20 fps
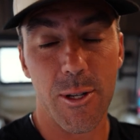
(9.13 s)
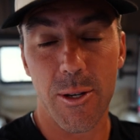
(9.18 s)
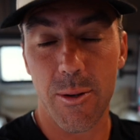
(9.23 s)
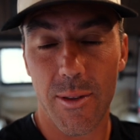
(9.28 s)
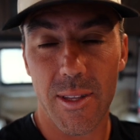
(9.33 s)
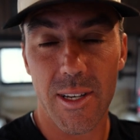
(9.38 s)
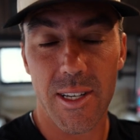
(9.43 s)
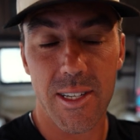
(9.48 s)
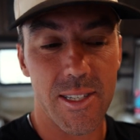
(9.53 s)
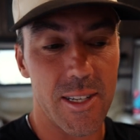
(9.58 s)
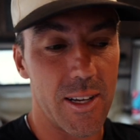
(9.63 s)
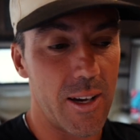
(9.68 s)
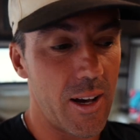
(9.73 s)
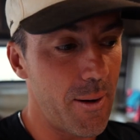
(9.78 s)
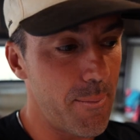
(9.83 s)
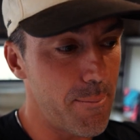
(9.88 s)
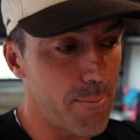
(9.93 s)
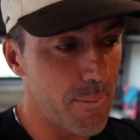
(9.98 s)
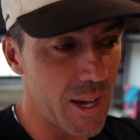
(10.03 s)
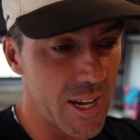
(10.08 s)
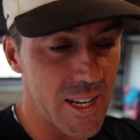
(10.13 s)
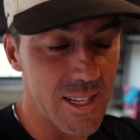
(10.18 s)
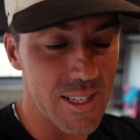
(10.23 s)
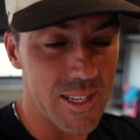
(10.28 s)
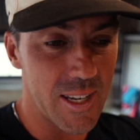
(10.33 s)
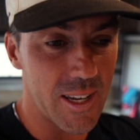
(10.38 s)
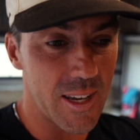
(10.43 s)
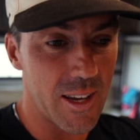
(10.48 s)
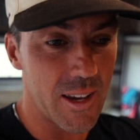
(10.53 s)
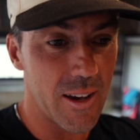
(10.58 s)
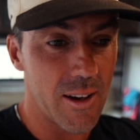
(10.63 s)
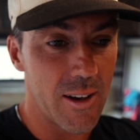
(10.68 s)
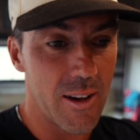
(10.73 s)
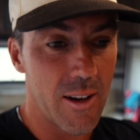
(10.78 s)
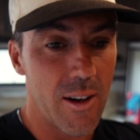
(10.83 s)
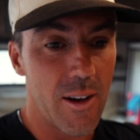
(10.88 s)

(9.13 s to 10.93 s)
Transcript: to this amazing